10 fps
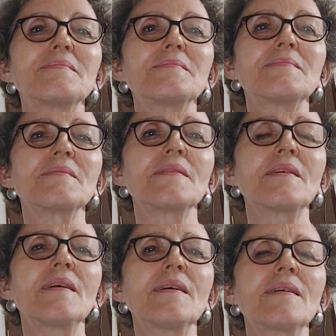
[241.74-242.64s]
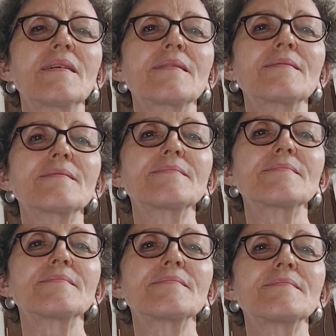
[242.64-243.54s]

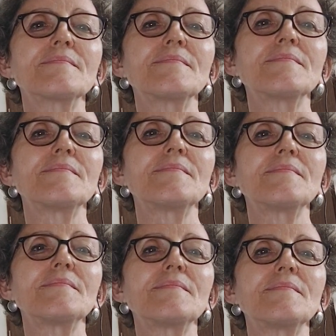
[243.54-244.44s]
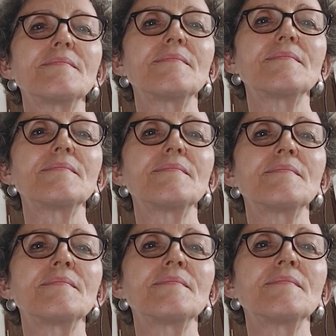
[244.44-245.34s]

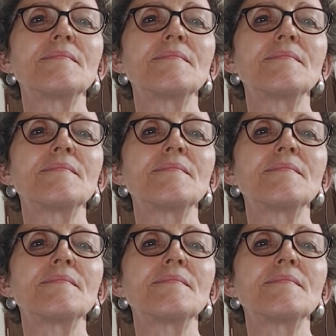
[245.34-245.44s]
No words are spoken by the person on screen.